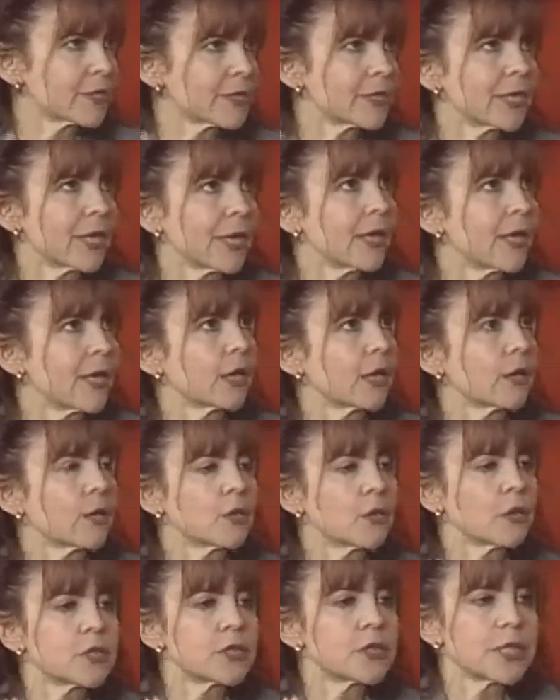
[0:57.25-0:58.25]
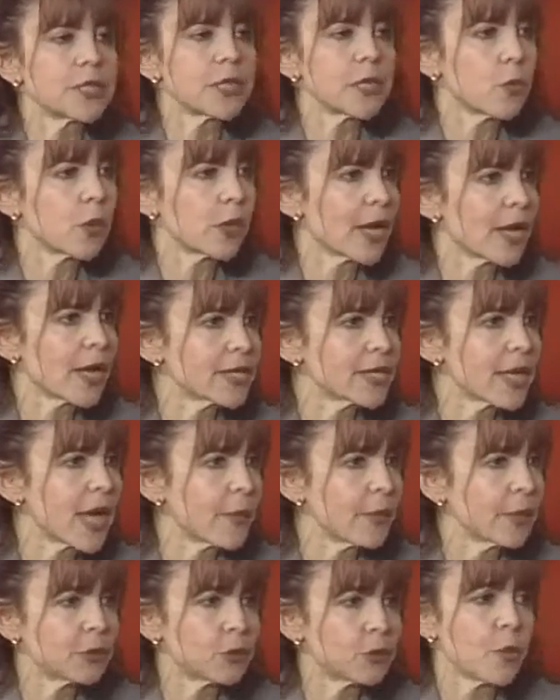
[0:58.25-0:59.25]
say, like, see what has
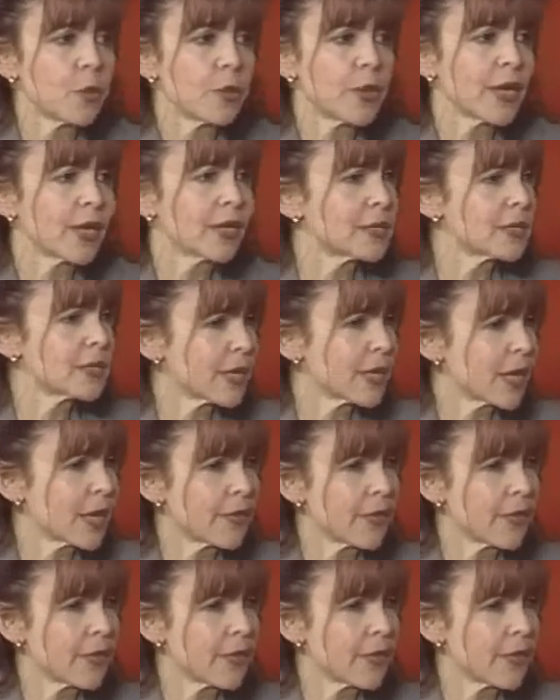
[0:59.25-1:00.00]
happened to me and